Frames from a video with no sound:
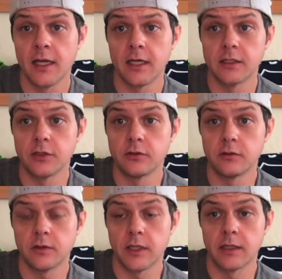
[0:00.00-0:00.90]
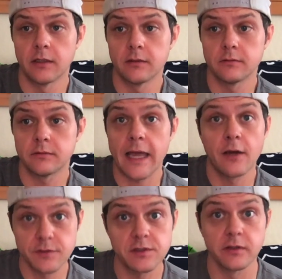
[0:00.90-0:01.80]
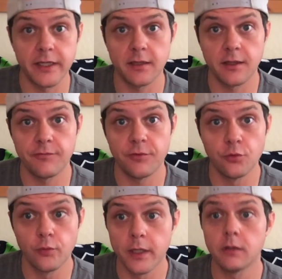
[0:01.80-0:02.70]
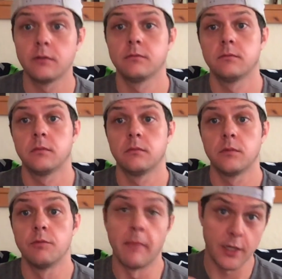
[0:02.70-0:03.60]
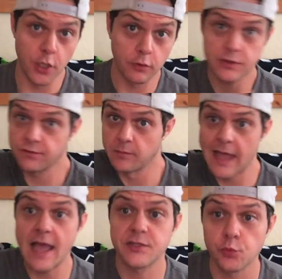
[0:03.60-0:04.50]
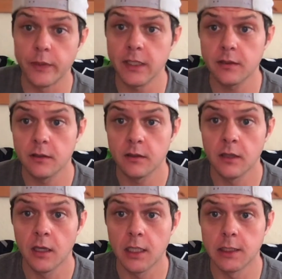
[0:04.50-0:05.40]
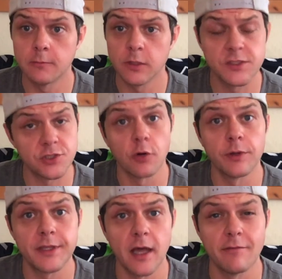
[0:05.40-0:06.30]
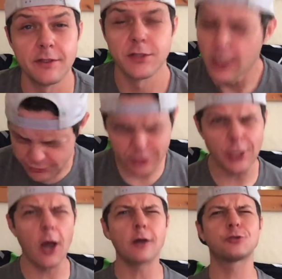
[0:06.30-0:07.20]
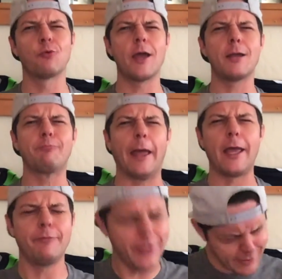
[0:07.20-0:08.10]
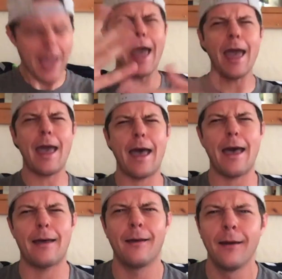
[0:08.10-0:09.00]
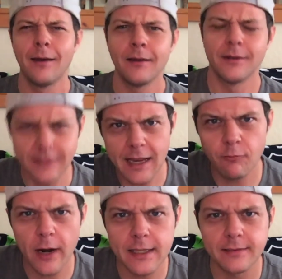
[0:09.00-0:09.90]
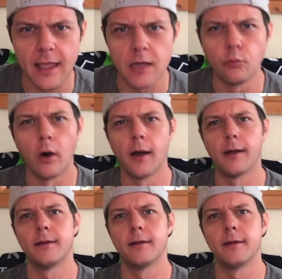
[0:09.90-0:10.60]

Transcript: A little house cleaning, if you will. My notes from last week. Let's start with the obvious. Seahawks win, baby! Yeah! Damn right they won.